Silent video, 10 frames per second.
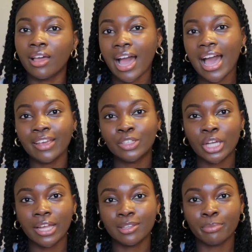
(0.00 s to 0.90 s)
I
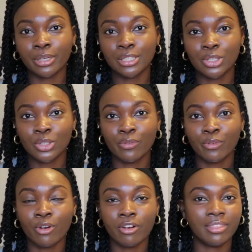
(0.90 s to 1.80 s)
checked the British
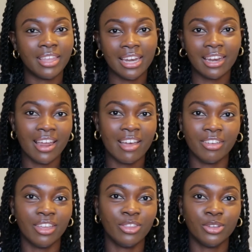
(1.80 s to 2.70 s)
Sephora, they didn't have
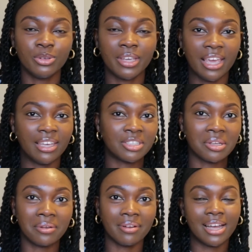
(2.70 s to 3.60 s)
it in the UK,
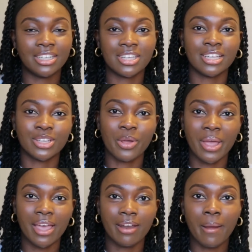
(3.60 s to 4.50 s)
so I just had to go
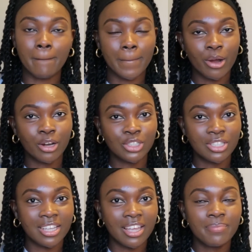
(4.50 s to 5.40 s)
ahead and
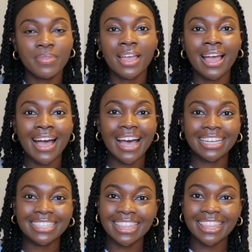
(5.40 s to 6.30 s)
purchase it. I
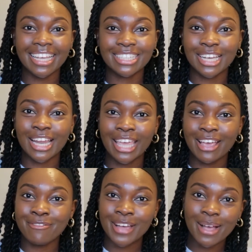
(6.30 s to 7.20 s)
did think, shall I
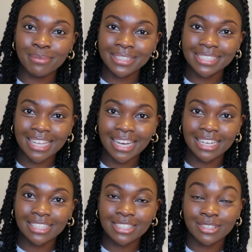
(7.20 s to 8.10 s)
get family to send
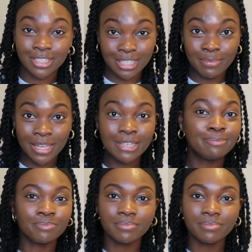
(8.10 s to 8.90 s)
it to me?